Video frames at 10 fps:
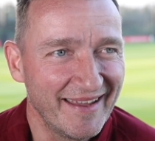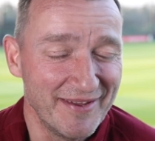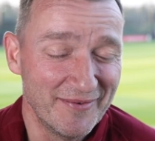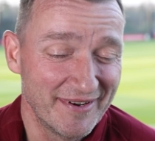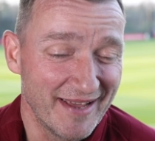
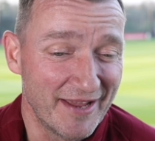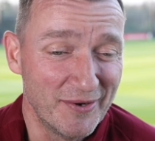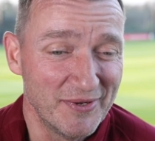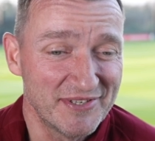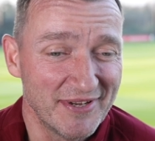Even I
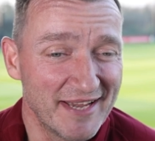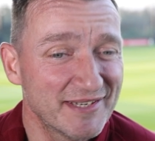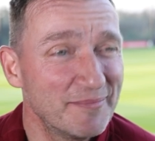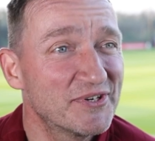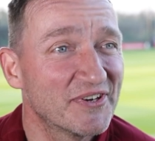know it's an
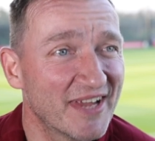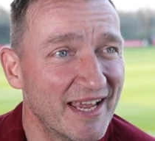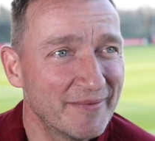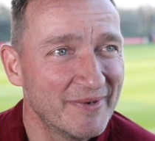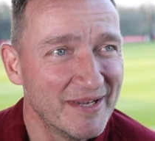exhibition
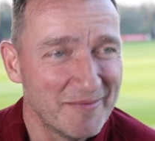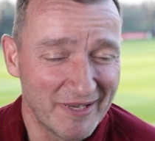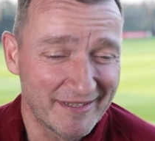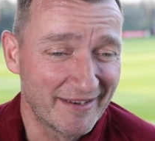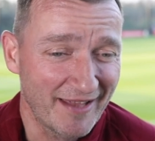game,
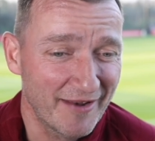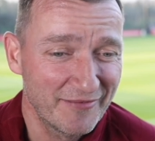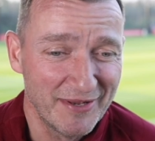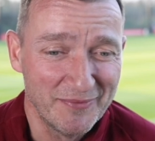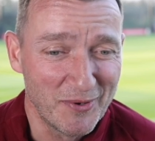but at
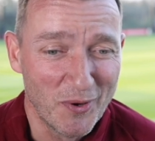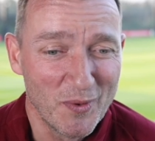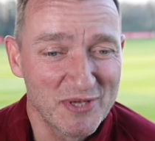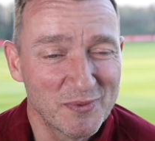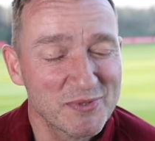Anfield, we
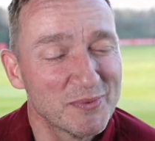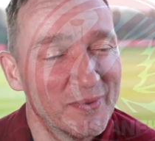always want to